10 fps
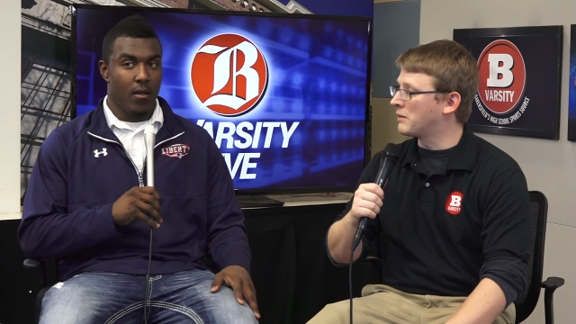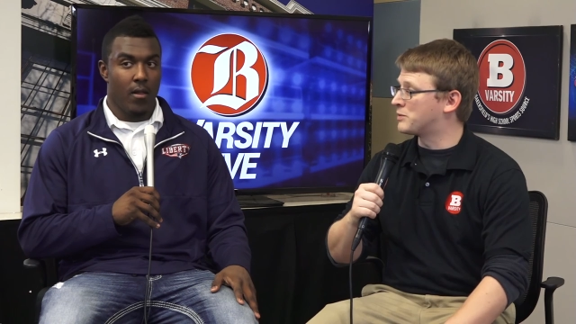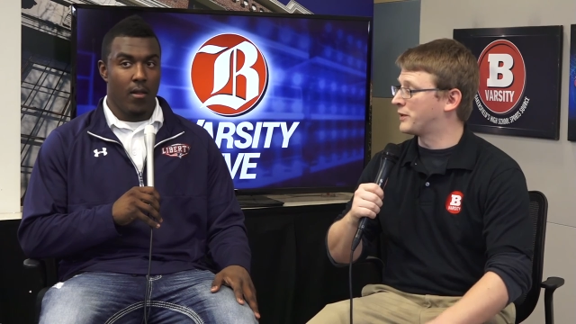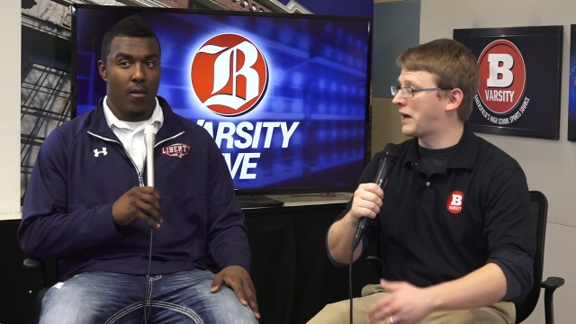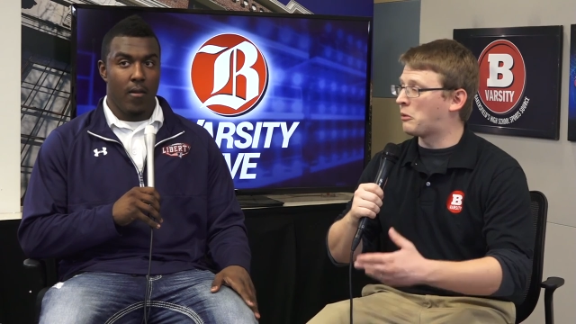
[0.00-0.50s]
Speaker 1: games.
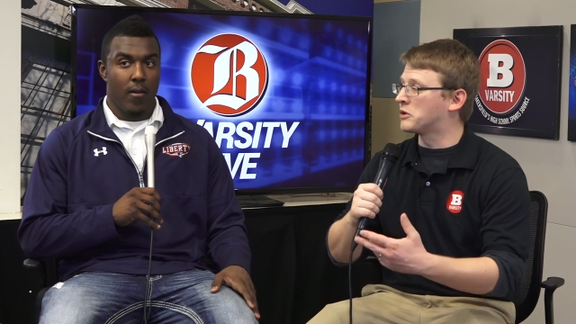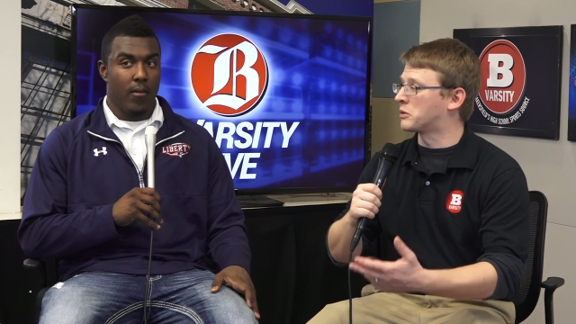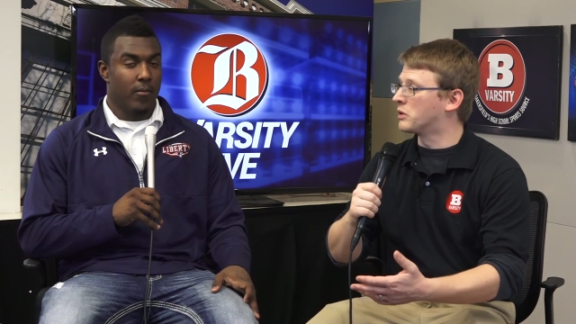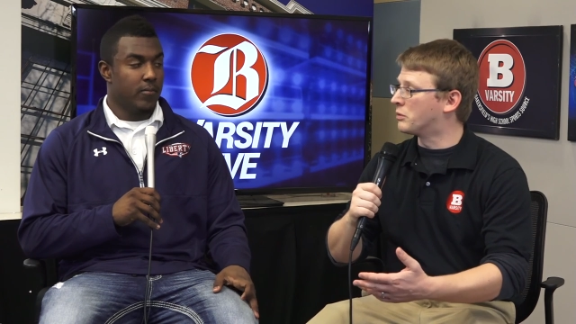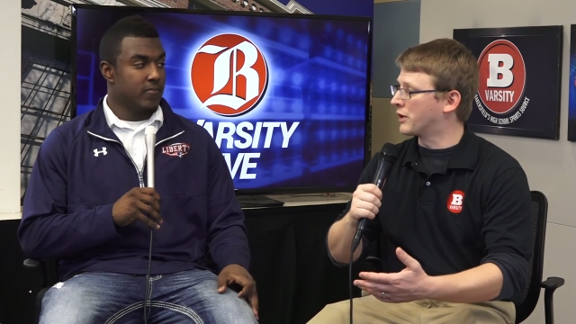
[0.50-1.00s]
But that was
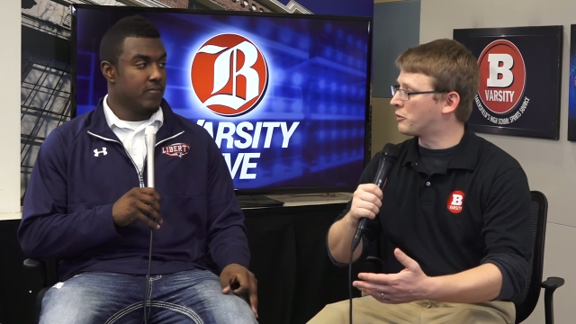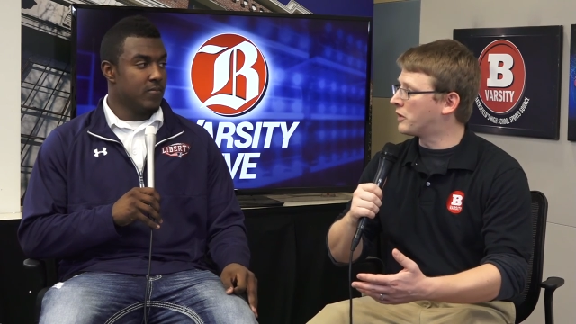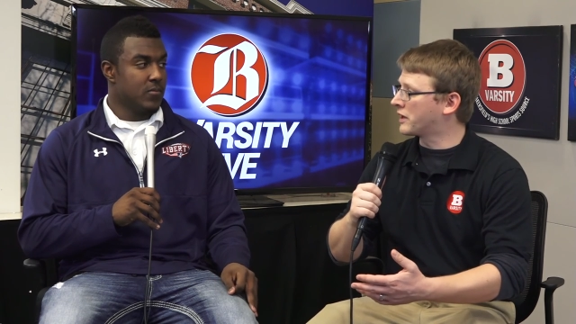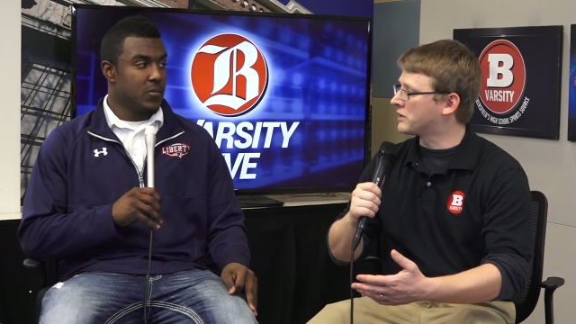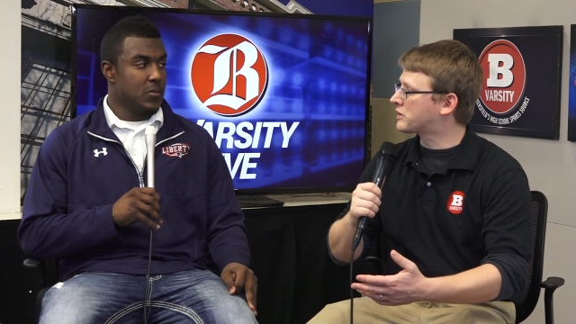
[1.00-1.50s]
a real big
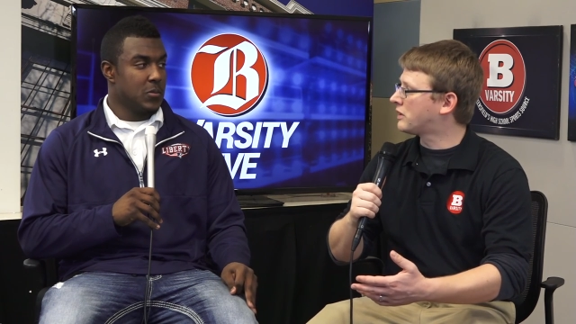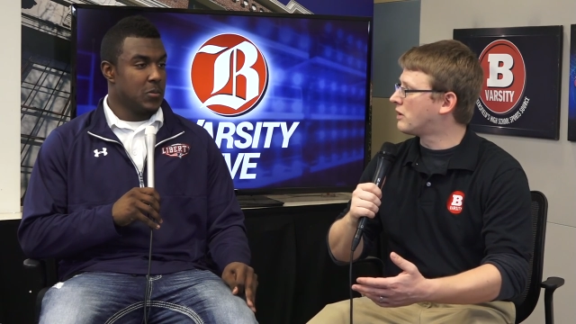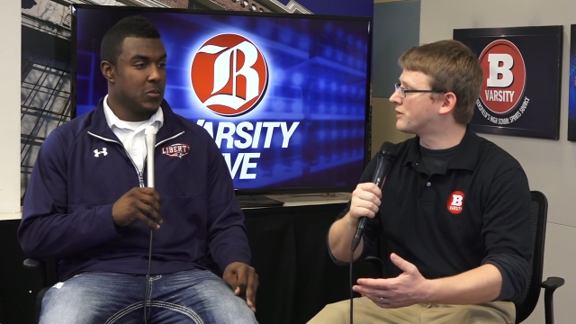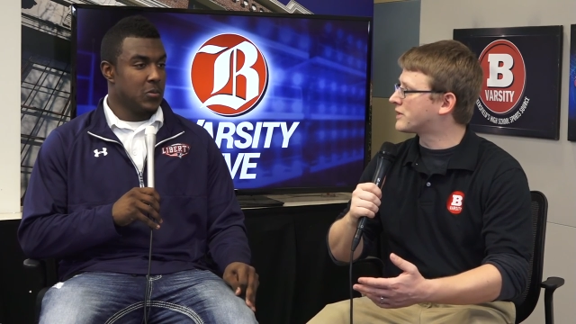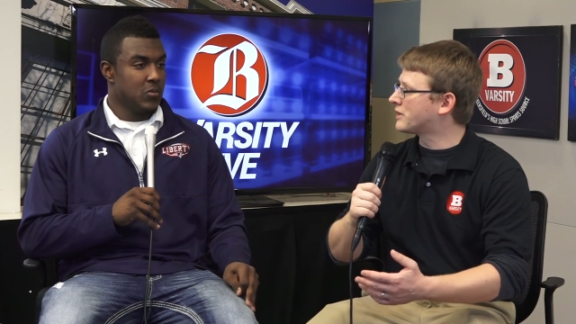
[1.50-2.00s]
one against
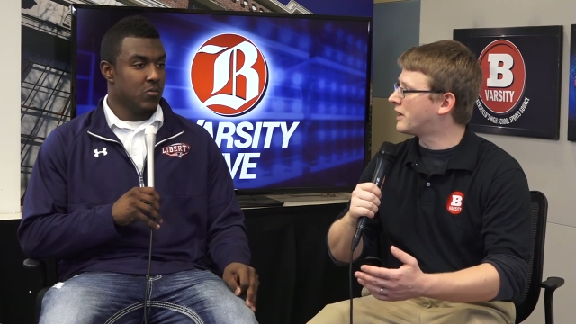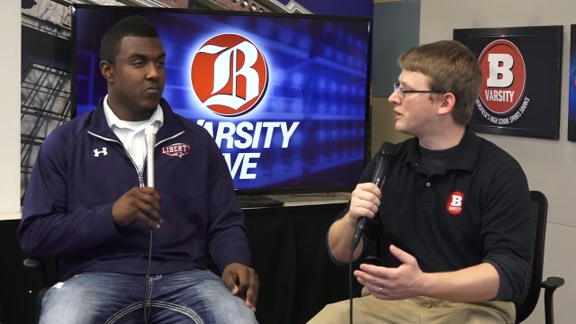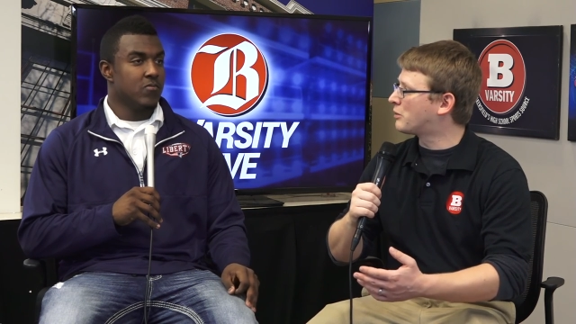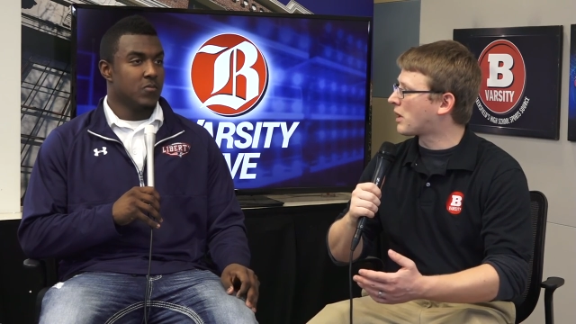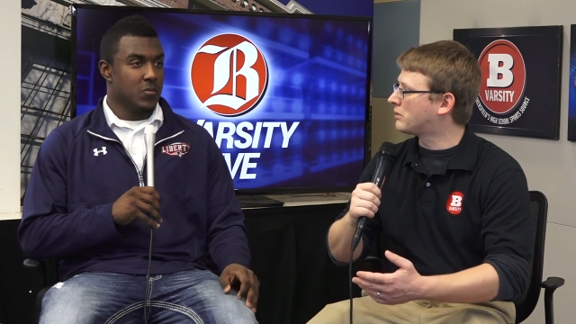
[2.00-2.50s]
Clovis, and I
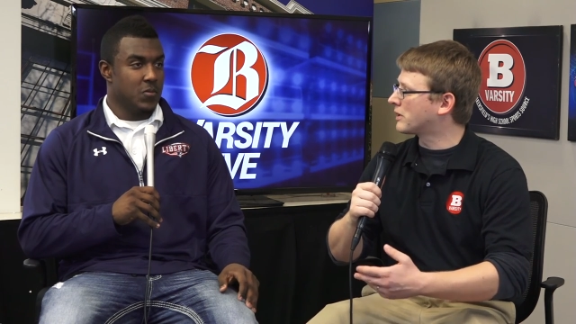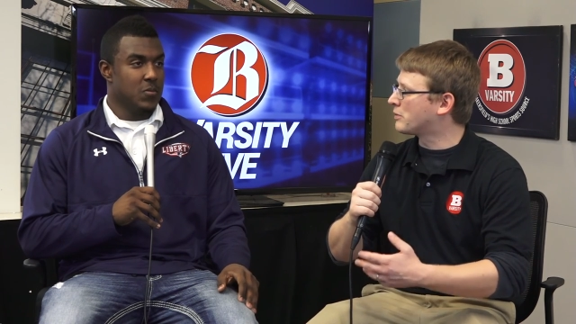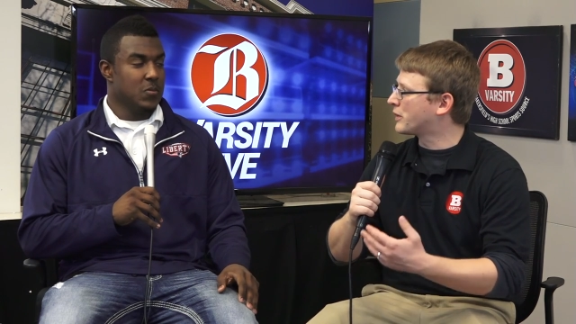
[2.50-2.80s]
know probably mm -hmm.